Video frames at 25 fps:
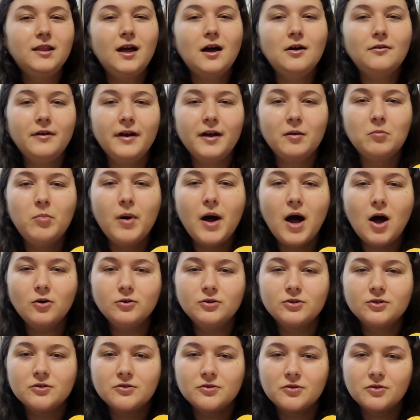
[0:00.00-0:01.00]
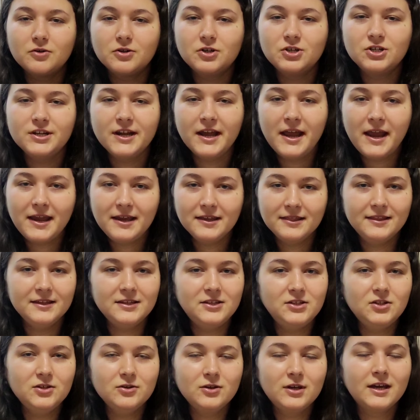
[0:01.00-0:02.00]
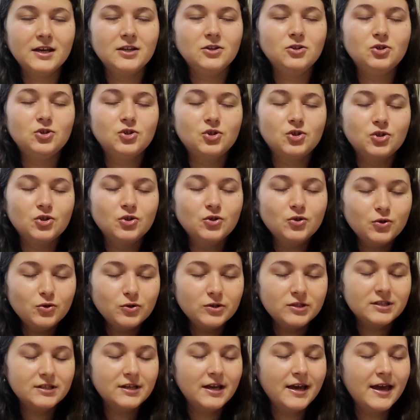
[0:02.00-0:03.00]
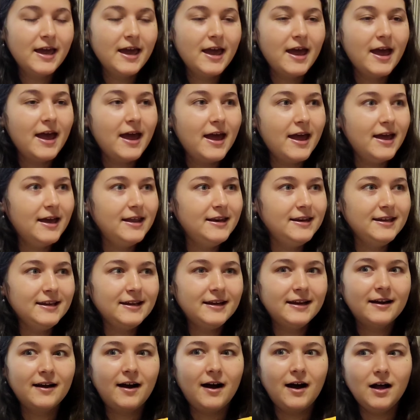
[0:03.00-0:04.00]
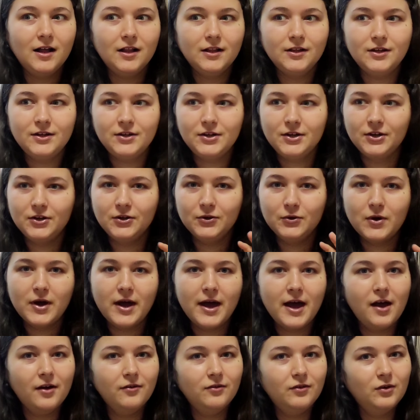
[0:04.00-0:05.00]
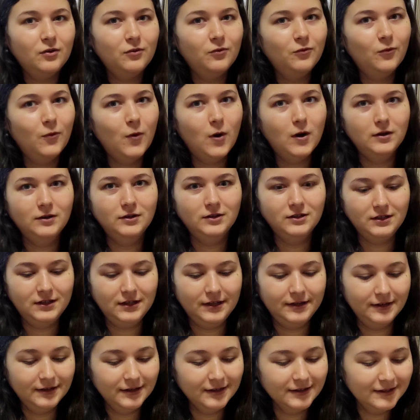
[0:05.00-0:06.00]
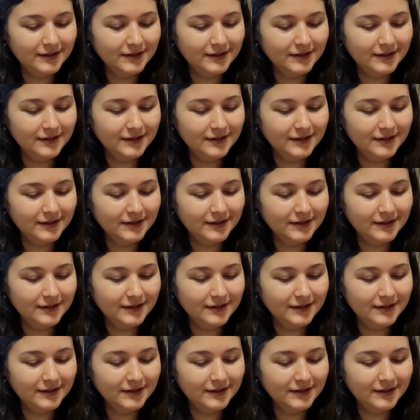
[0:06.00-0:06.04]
love about crochet is that you can choose any color you ever wanted.